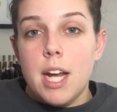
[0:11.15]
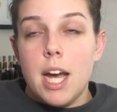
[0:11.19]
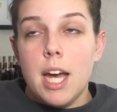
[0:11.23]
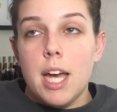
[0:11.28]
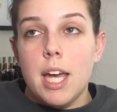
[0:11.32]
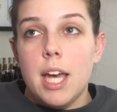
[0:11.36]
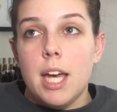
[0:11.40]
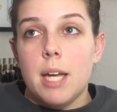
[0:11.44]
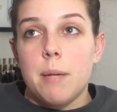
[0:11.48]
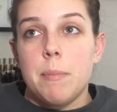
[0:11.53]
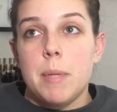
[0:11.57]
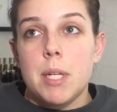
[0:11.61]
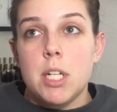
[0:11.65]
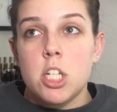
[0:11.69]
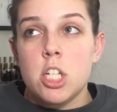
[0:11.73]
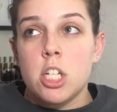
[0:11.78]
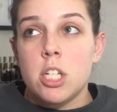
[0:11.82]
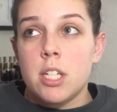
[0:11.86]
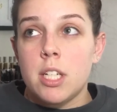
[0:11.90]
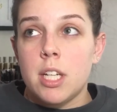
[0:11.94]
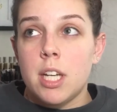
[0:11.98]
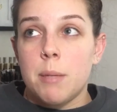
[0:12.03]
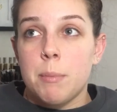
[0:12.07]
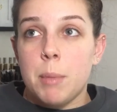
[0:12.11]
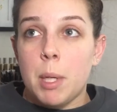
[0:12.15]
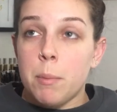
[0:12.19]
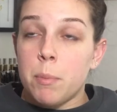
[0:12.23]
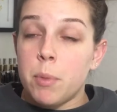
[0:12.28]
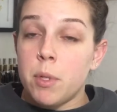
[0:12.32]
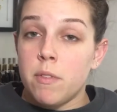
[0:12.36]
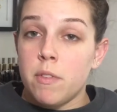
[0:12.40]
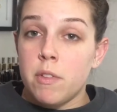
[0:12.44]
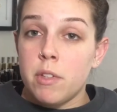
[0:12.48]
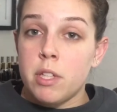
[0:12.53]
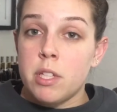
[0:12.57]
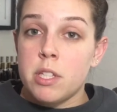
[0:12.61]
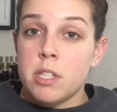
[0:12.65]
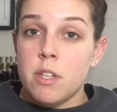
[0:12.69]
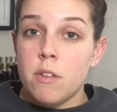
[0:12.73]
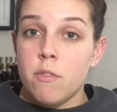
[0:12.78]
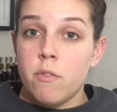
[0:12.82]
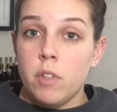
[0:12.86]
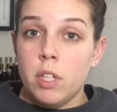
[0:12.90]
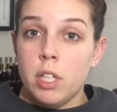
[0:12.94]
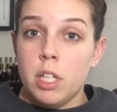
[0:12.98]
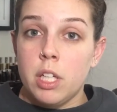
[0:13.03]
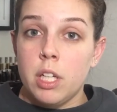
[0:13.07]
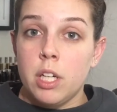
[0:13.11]
I had mentioned it in my previous
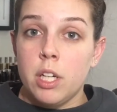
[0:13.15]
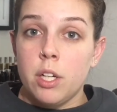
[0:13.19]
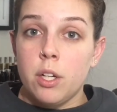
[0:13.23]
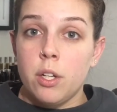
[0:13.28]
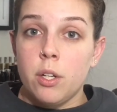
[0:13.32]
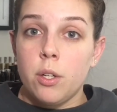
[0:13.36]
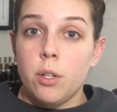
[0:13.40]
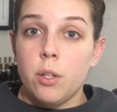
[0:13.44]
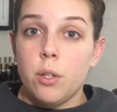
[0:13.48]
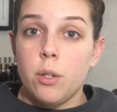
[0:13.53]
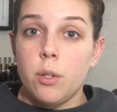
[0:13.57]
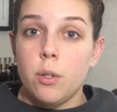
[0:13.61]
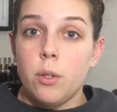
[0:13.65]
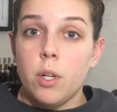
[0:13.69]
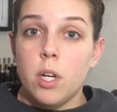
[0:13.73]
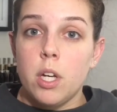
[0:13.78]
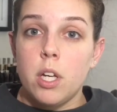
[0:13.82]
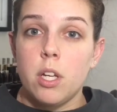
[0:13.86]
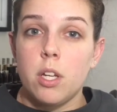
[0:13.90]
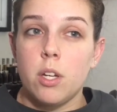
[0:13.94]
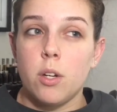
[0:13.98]
video,